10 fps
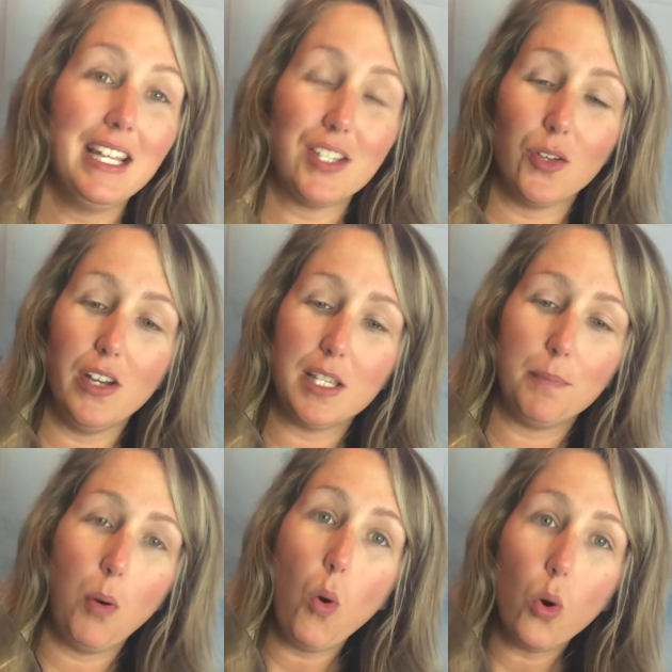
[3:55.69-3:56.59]
So let's
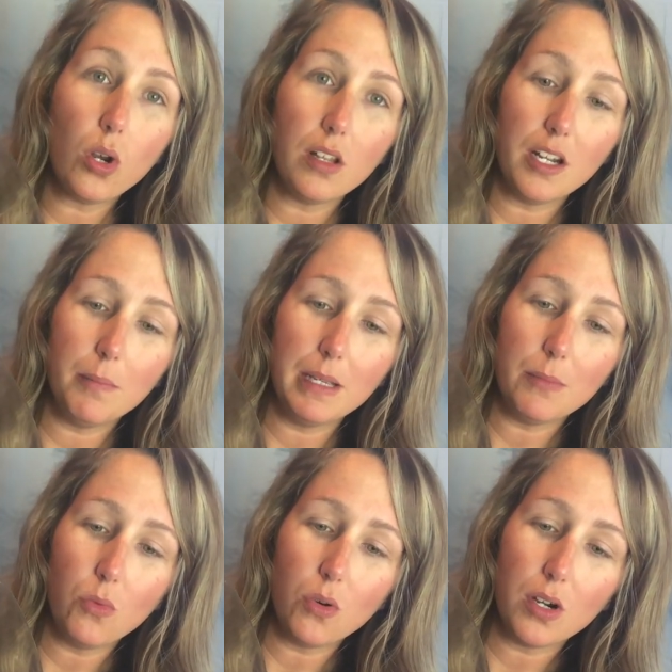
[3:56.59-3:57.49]
pour a little bit
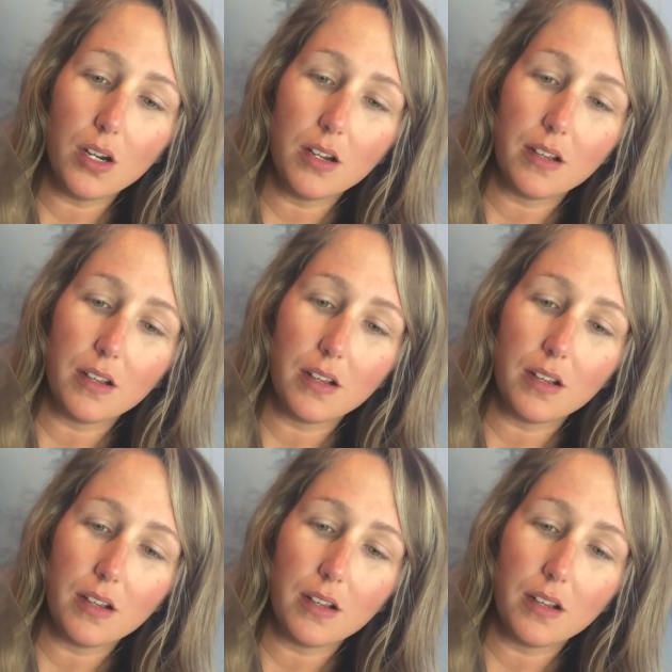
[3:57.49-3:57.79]
more